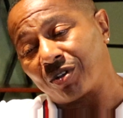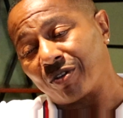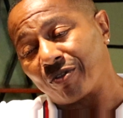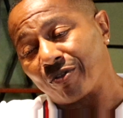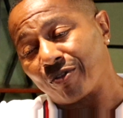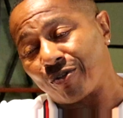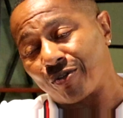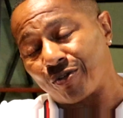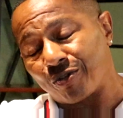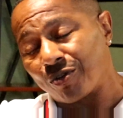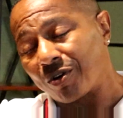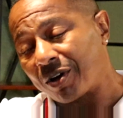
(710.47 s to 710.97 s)

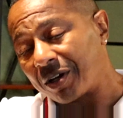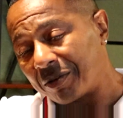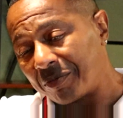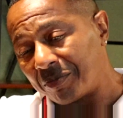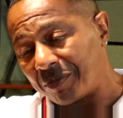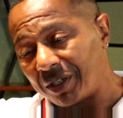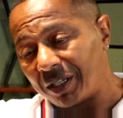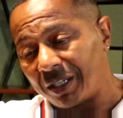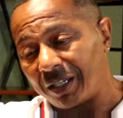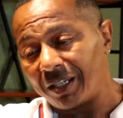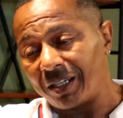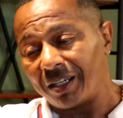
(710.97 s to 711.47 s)
confront
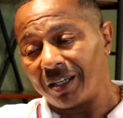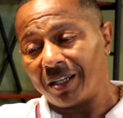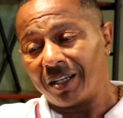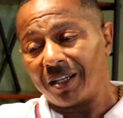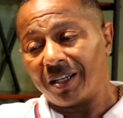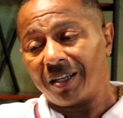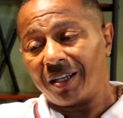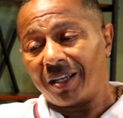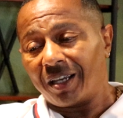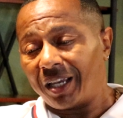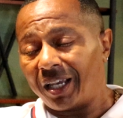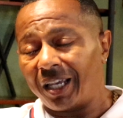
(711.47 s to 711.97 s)
me
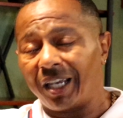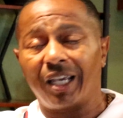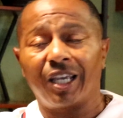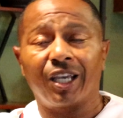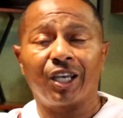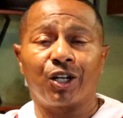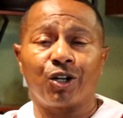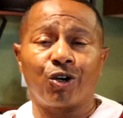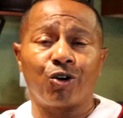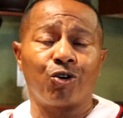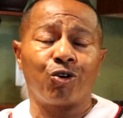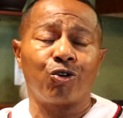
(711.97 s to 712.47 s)

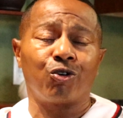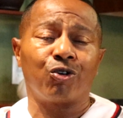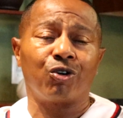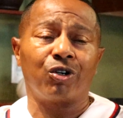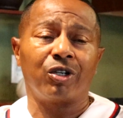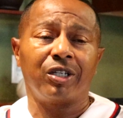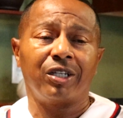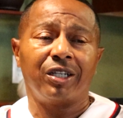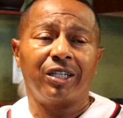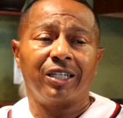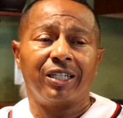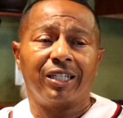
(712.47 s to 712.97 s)
head
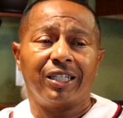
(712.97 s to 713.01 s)
on,